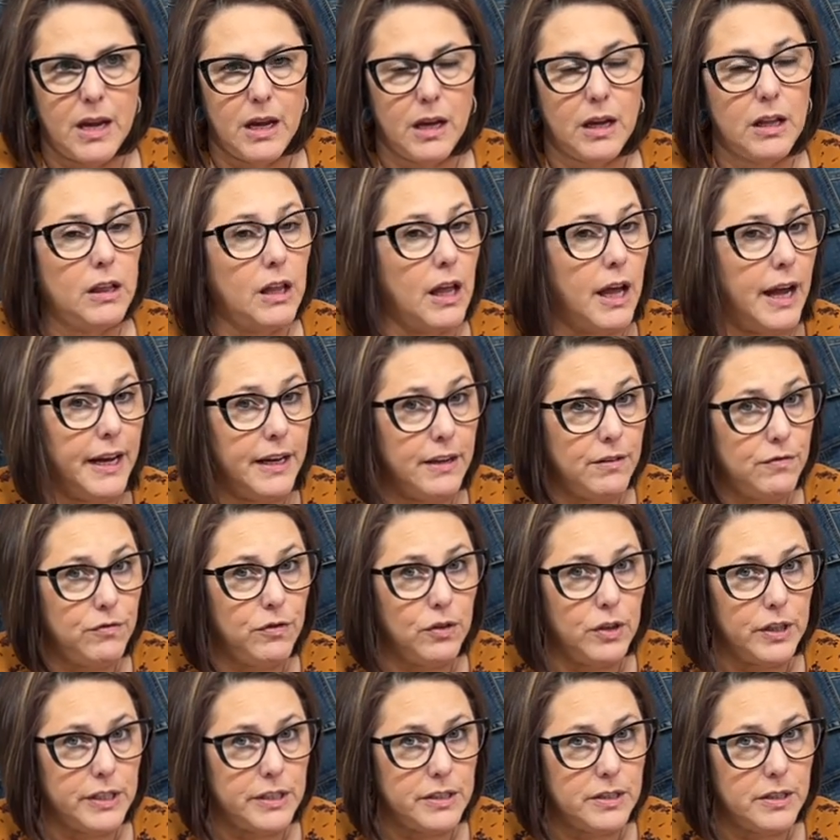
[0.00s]
glide
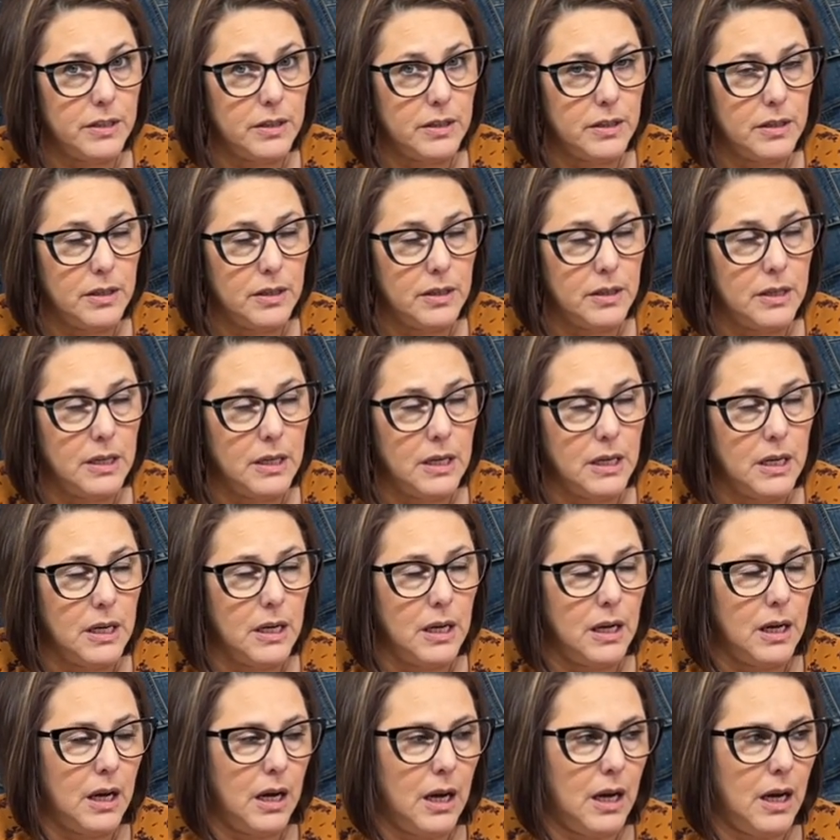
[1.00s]
foot,
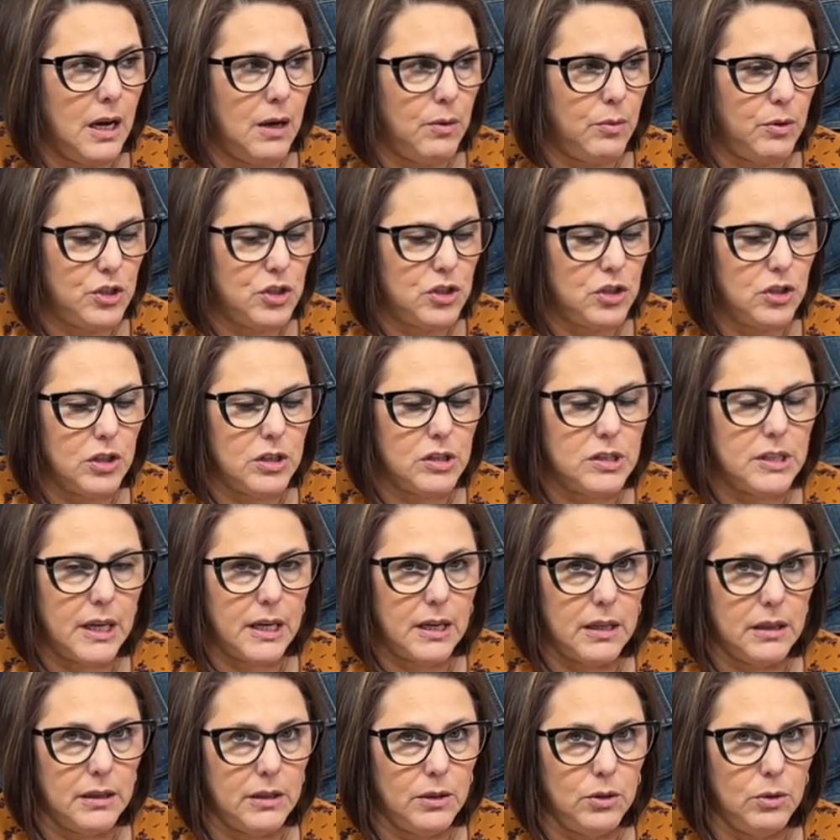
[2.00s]
uh, which looks like
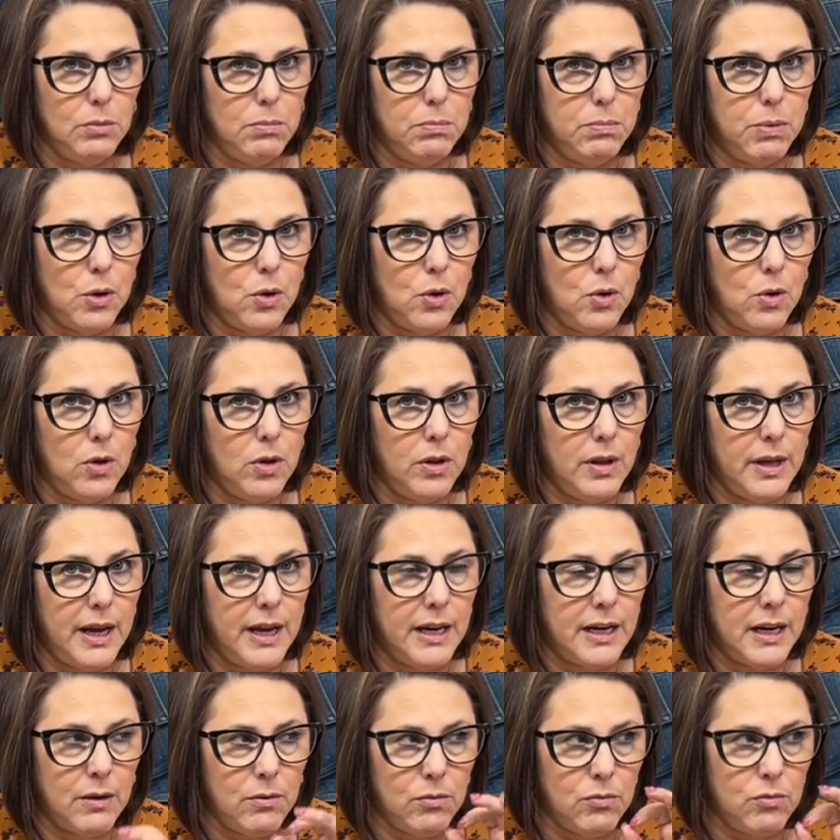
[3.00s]
a little bowl.
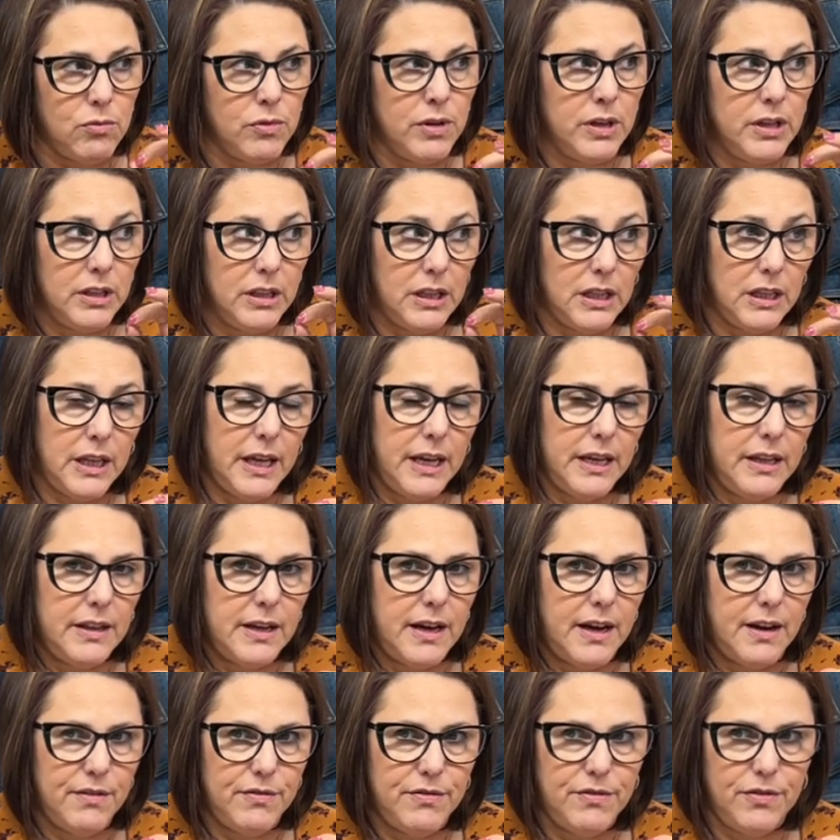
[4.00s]
And I really like
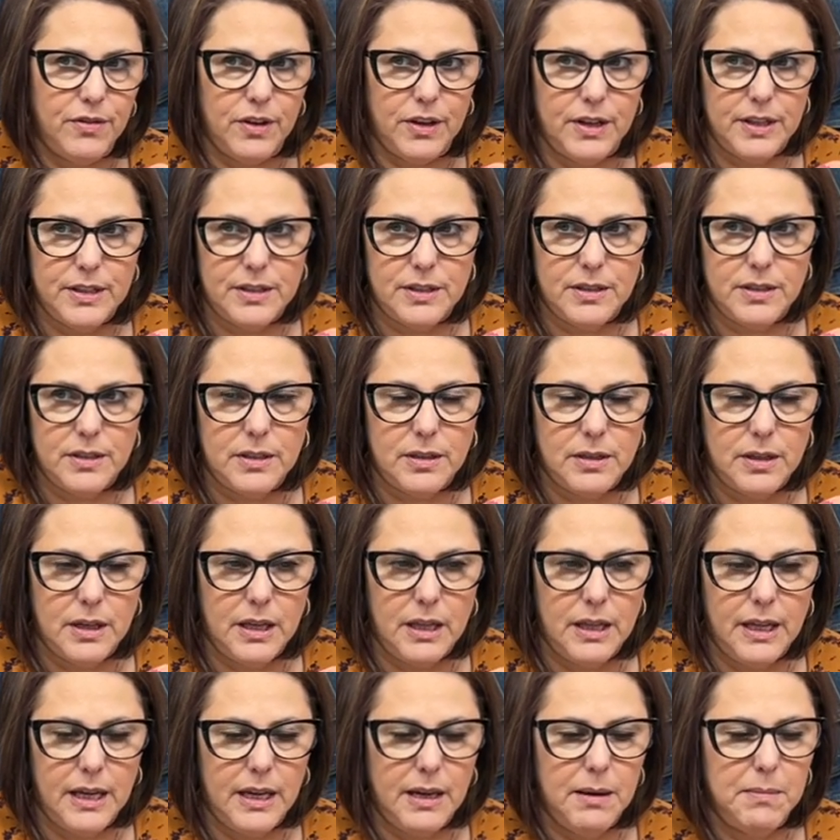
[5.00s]
that foot. I
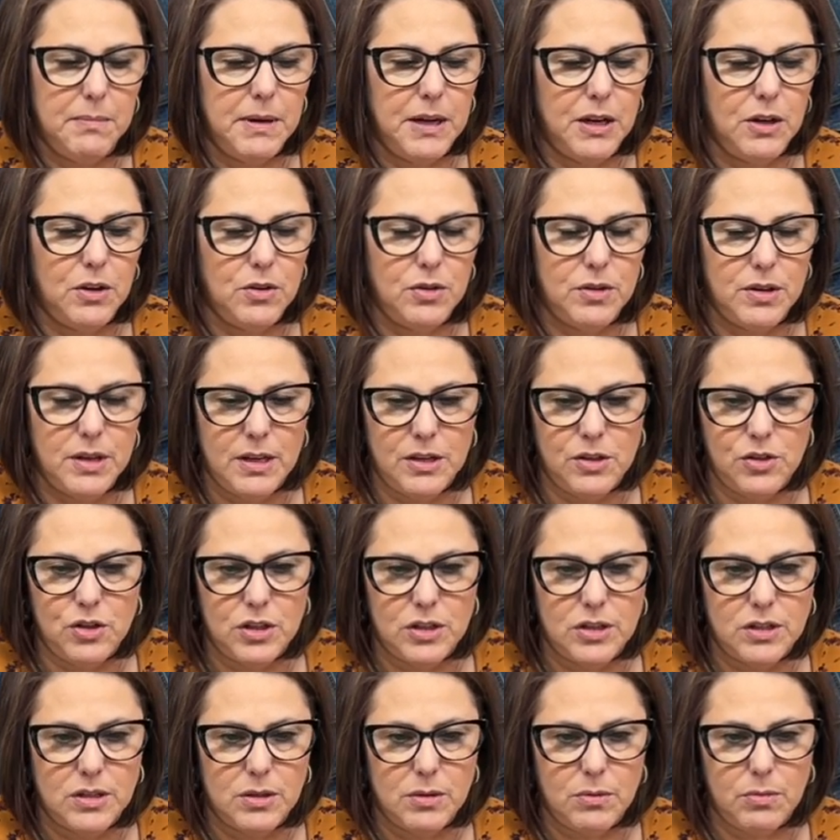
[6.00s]
like it better than
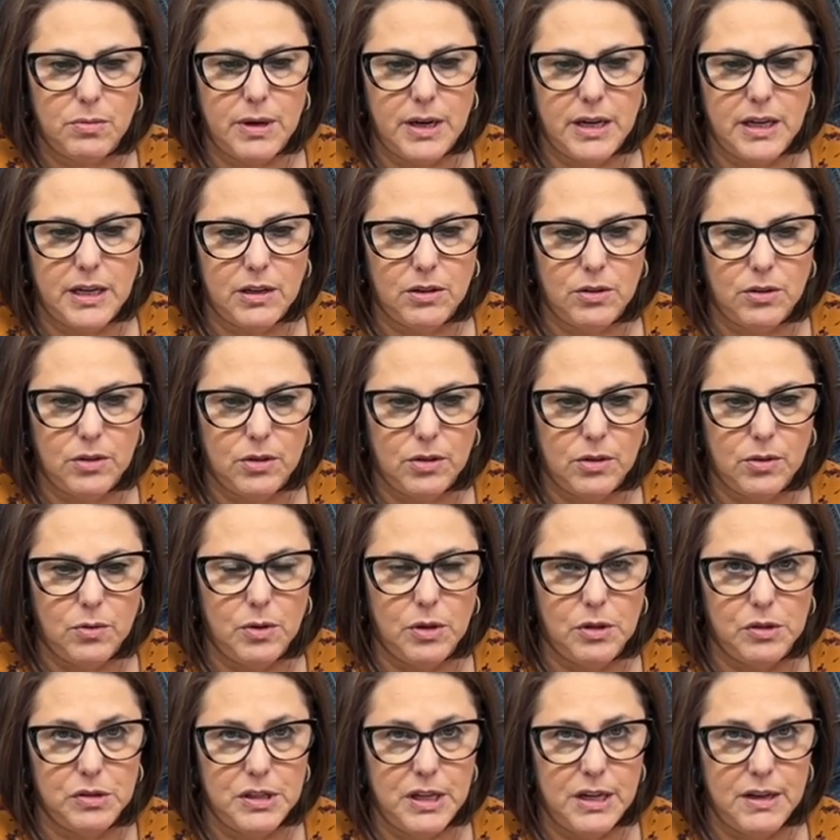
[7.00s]
just the regular
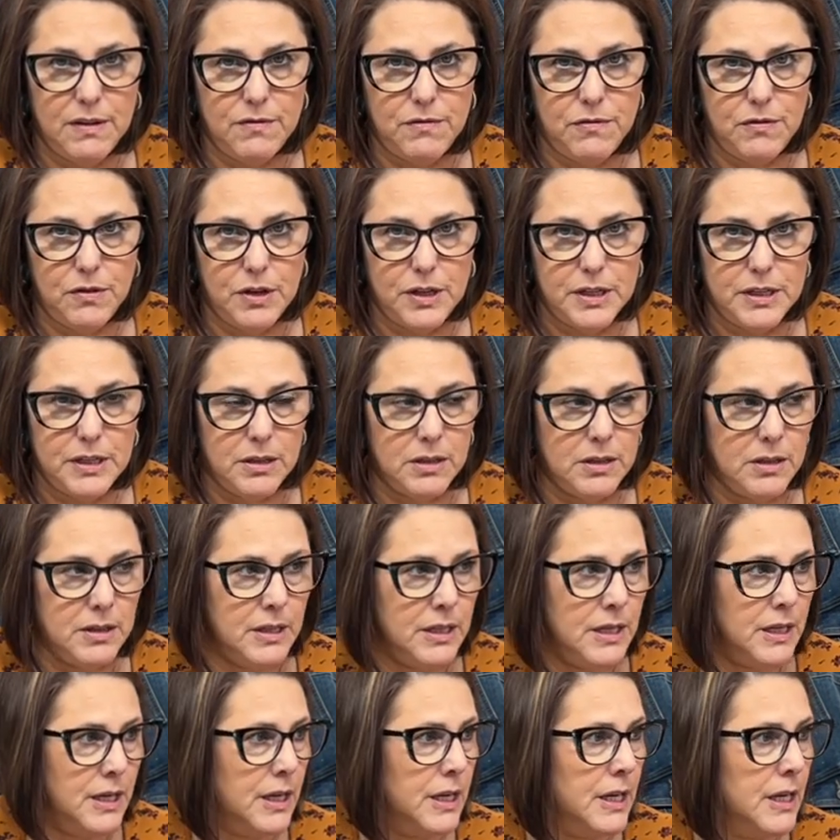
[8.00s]
quilting foot on
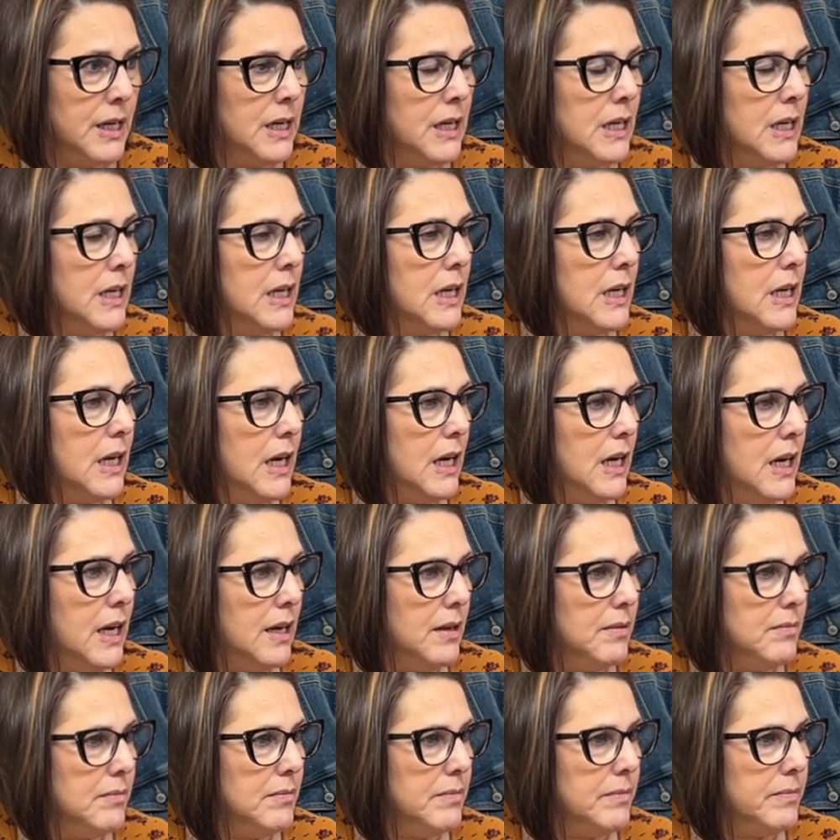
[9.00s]
there.
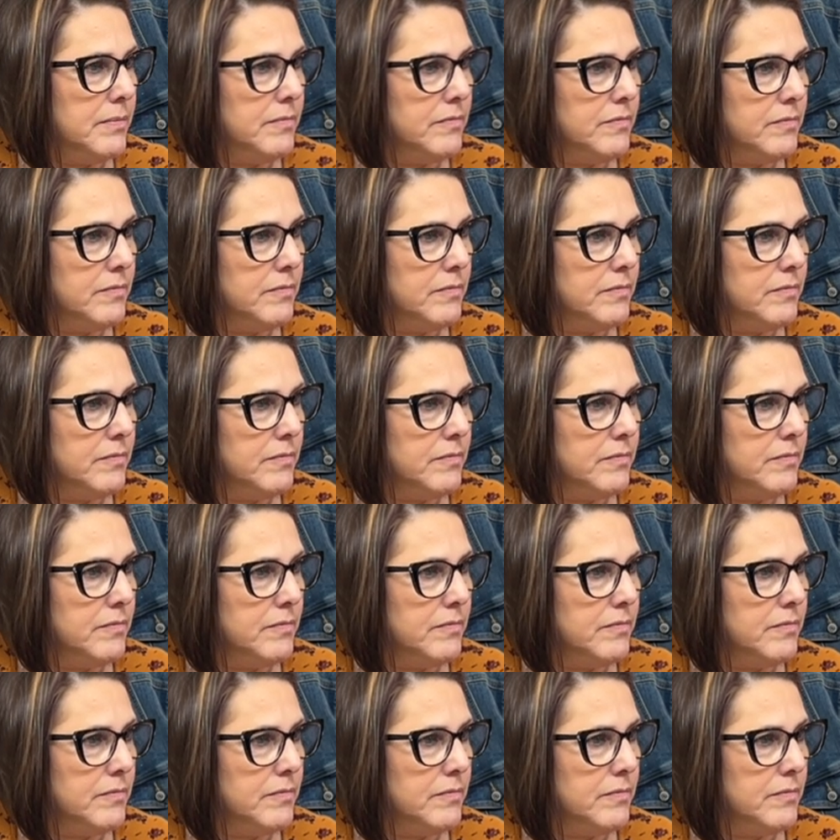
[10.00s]
Um,